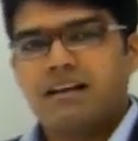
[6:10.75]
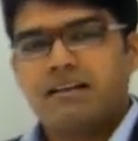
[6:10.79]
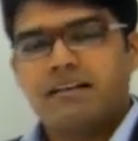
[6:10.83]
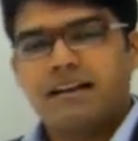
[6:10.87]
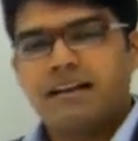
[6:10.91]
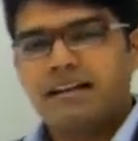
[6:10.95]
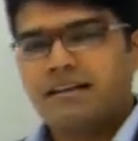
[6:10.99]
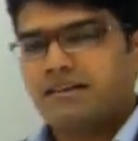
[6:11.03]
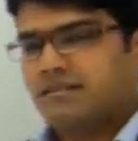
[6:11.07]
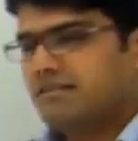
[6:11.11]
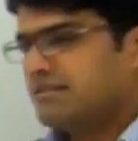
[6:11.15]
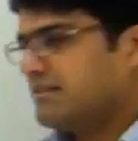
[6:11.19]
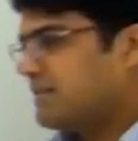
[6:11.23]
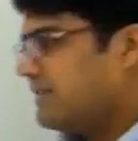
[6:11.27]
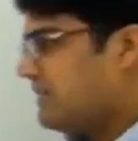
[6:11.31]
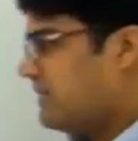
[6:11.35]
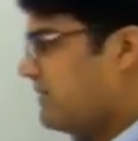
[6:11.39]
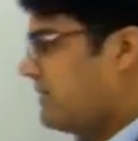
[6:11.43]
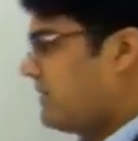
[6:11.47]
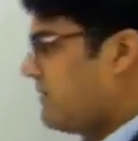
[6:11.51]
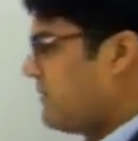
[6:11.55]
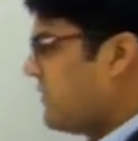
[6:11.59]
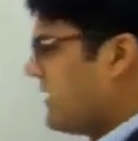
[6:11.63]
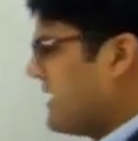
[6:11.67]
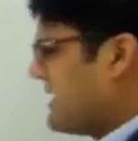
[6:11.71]

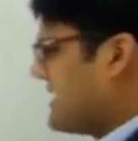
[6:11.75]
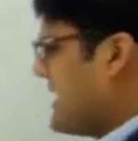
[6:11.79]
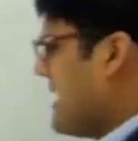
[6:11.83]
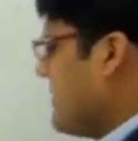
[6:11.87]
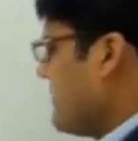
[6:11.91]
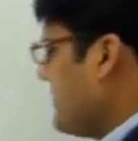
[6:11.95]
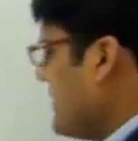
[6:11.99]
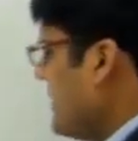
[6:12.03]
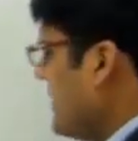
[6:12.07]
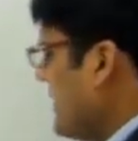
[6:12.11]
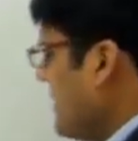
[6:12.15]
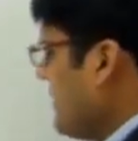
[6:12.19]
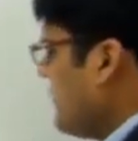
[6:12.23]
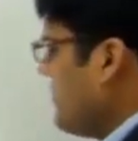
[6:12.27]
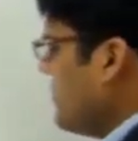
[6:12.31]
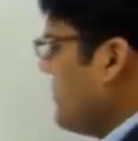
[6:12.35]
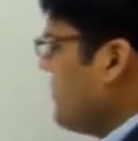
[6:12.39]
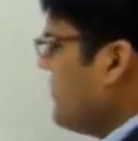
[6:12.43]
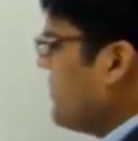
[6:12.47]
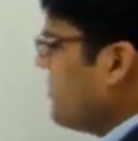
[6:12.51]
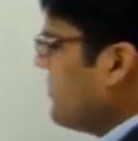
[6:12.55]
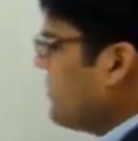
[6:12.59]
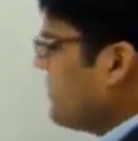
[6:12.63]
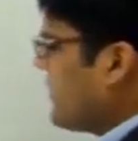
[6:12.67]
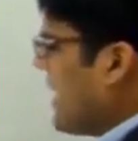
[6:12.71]
Right. For example,
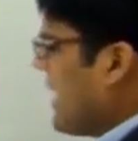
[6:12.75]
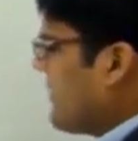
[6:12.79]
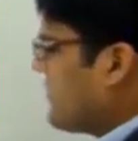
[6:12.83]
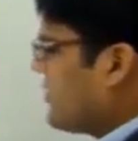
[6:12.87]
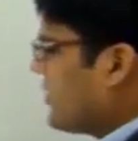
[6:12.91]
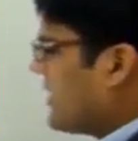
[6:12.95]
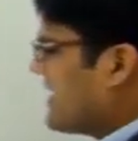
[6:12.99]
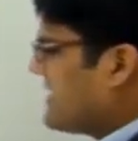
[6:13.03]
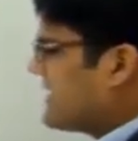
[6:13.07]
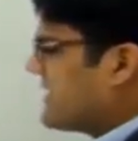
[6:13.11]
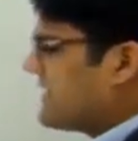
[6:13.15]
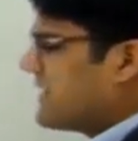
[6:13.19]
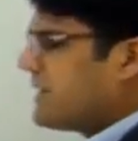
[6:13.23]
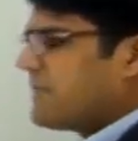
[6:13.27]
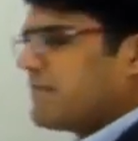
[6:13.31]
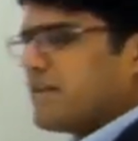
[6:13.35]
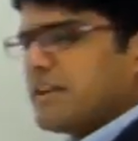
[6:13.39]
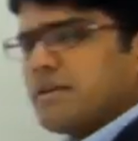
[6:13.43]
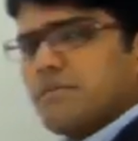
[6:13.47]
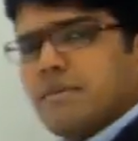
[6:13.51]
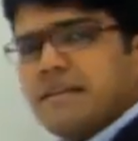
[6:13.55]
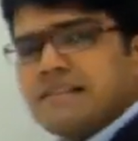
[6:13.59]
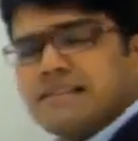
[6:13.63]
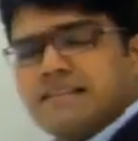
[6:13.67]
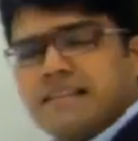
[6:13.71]
if you have to consider a
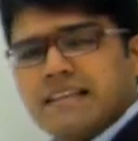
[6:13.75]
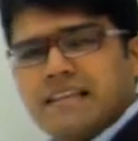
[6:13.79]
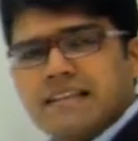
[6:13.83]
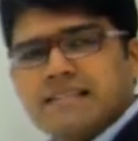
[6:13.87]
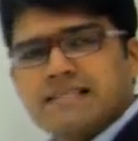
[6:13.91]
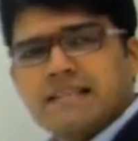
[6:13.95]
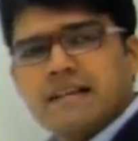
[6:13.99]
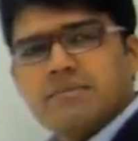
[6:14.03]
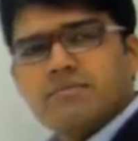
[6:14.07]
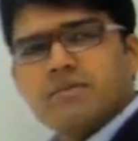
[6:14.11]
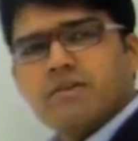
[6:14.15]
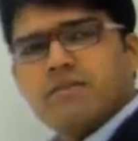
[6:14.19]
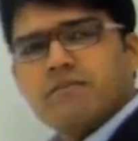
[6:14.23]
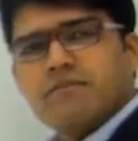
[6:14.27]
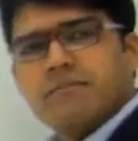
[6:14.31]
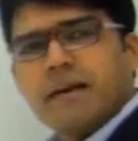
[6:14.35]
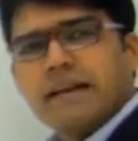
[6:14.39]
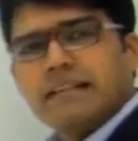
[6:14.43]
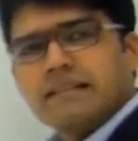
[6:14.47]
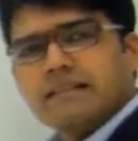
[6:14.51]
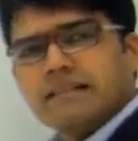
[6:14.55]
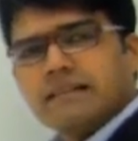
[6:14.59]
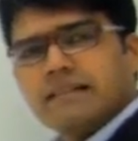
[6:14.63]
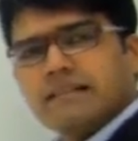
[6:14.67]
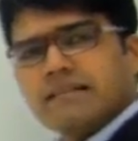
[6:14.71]
very basic example of
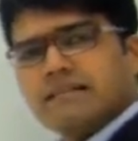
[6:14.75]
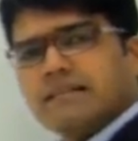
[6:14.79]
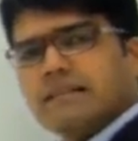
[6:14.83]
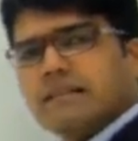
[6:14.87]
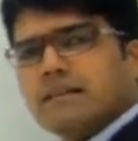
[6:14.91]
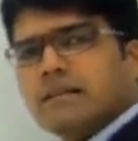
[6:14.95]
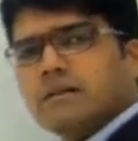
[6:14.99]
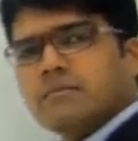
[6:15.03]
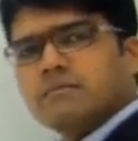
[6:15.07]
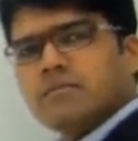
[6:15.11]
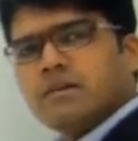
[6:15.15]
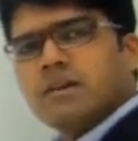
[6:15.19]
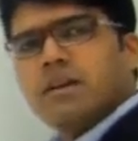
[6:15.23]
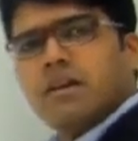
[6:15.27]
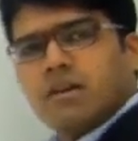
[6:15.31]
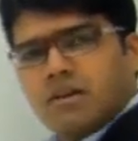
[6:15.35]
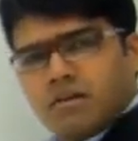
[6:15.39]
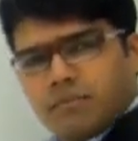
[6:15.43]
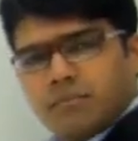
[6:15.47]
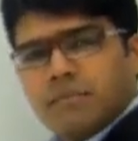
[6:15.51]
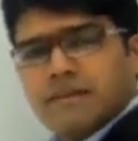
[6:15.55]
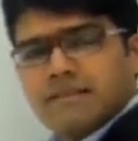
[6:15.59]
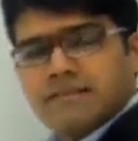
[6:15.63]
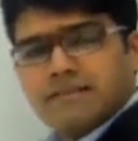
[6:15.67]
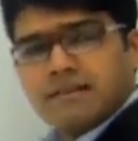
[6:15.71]
Pythagoras theorem,
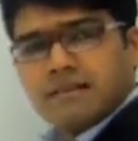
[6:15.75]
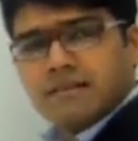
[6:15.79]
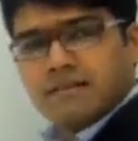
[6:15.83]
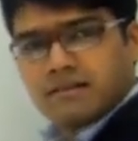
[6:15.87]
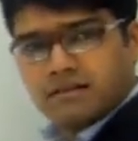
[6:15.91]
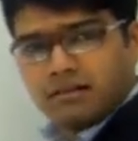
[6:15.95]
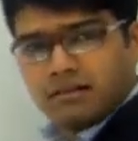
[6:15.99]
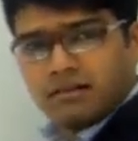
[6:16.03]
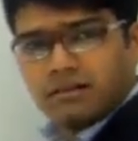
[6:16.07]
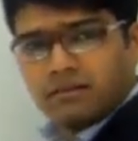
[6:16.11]
basic